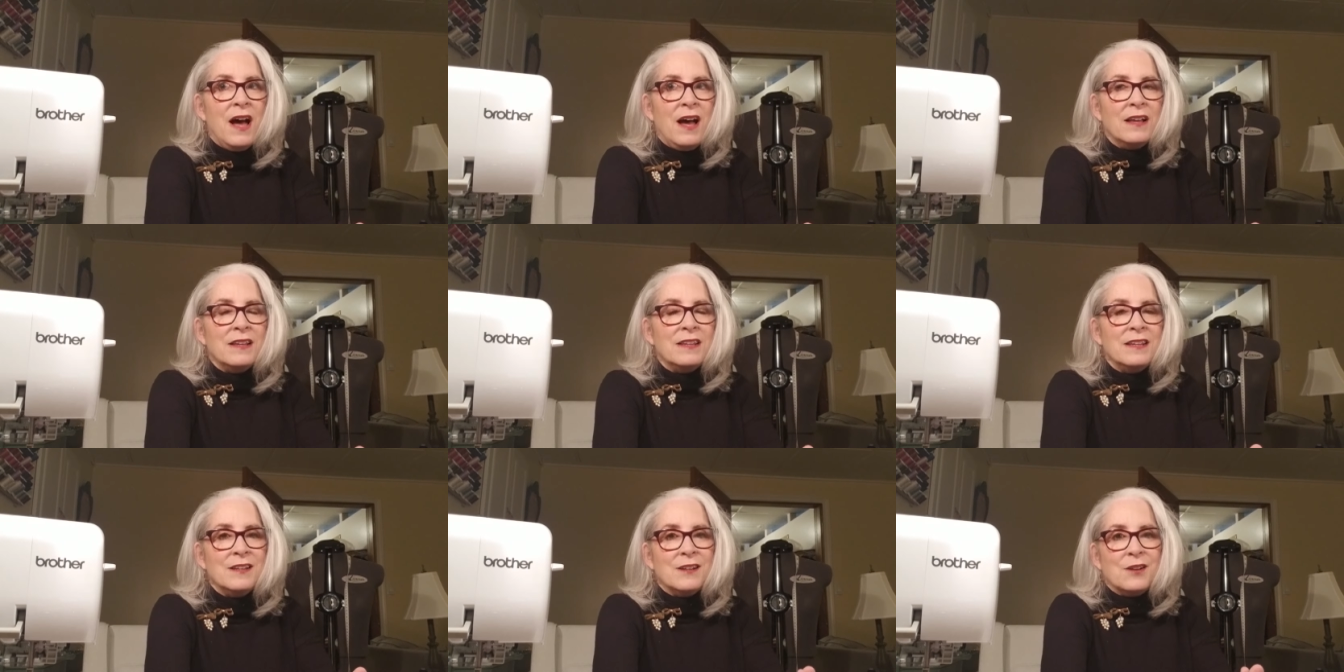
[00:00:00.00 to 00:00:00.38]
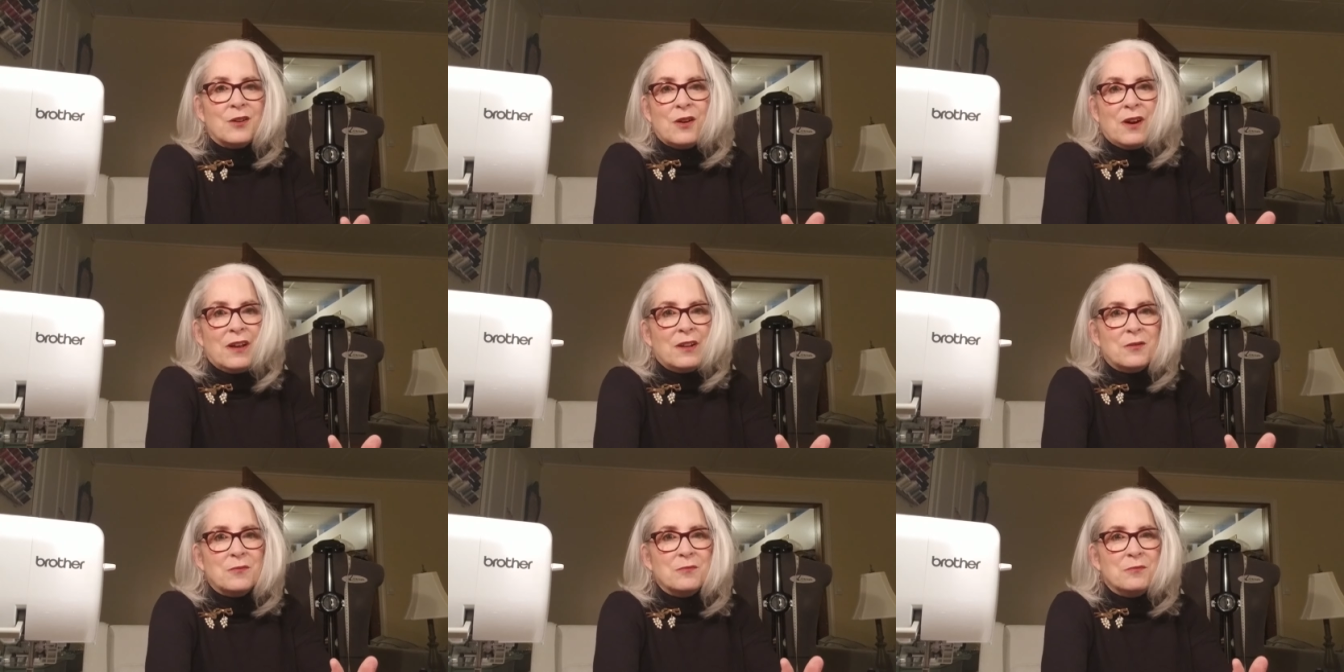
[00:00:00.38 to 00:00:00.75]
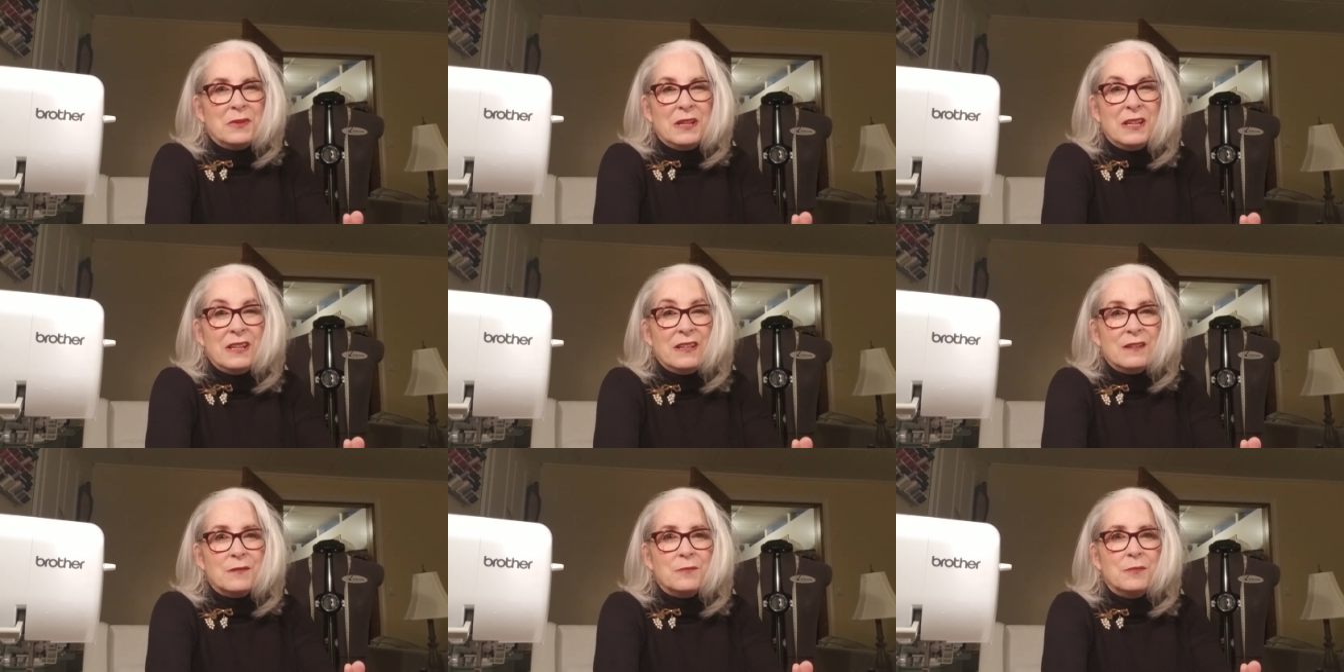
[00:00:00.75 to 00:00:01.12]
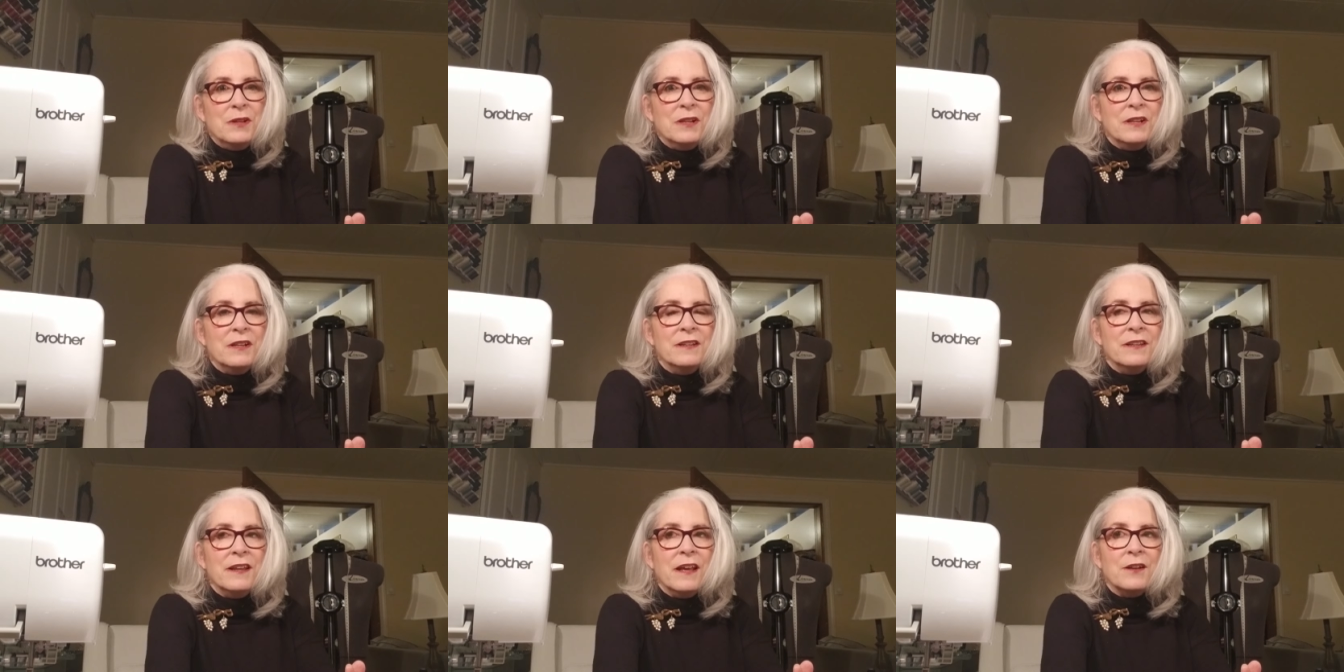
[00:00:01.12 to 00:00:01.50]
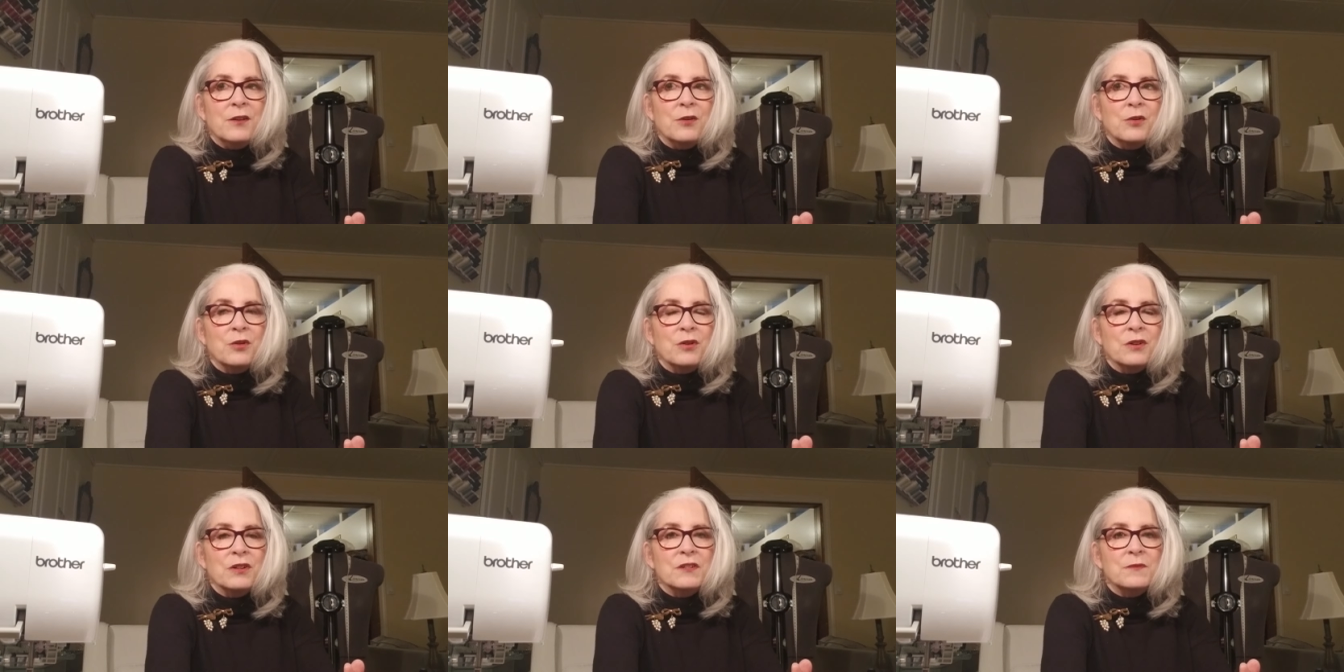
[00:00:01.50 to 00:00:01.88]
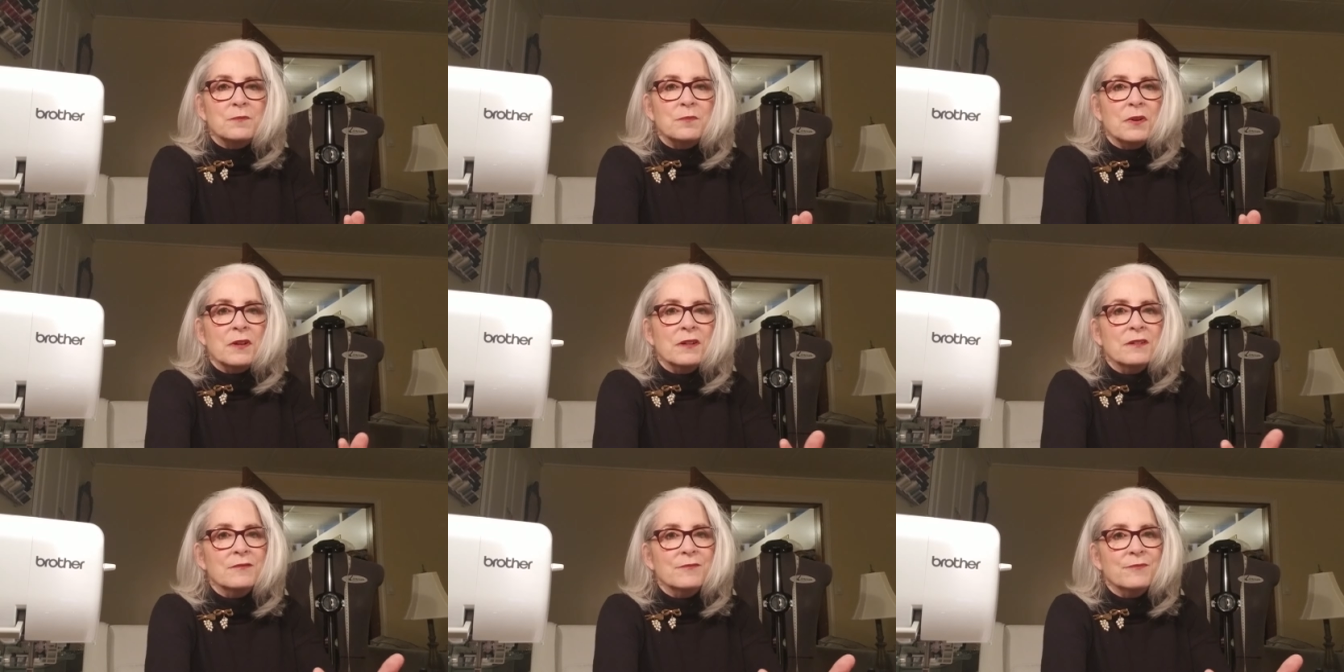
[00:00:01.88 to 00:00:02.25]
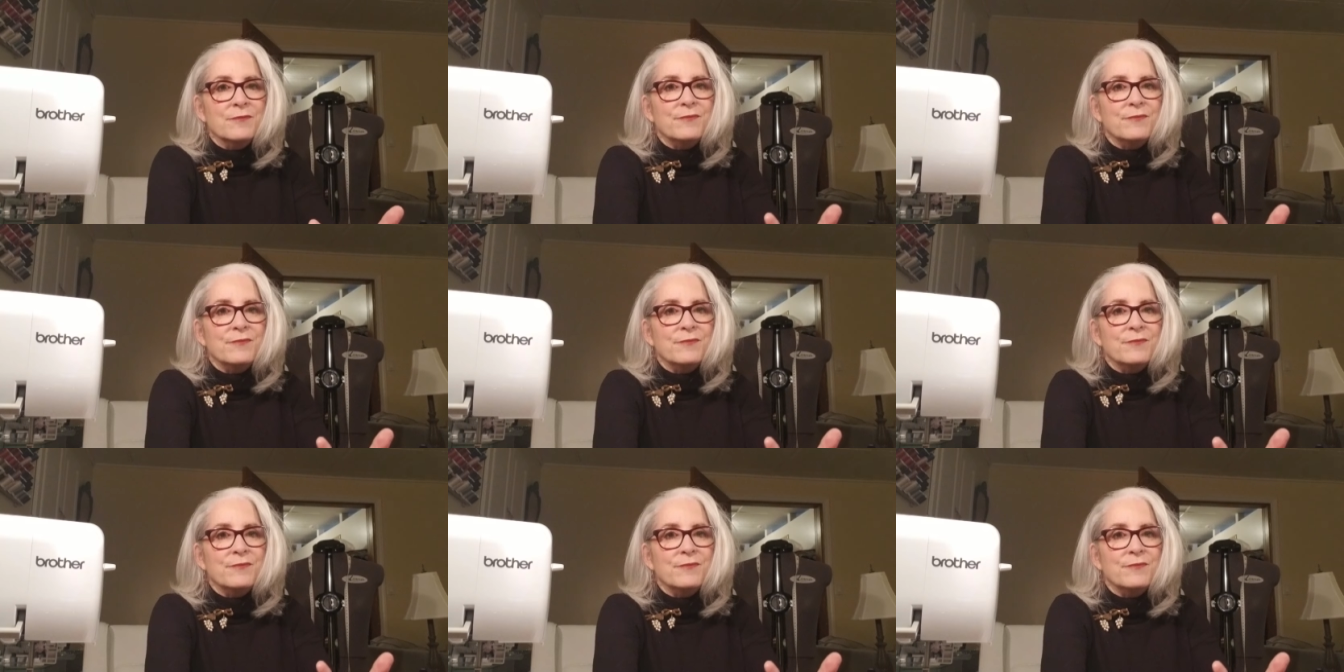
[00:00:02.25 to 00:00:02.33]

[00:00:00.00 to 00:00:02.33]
I don't mean to beat a dead horse, but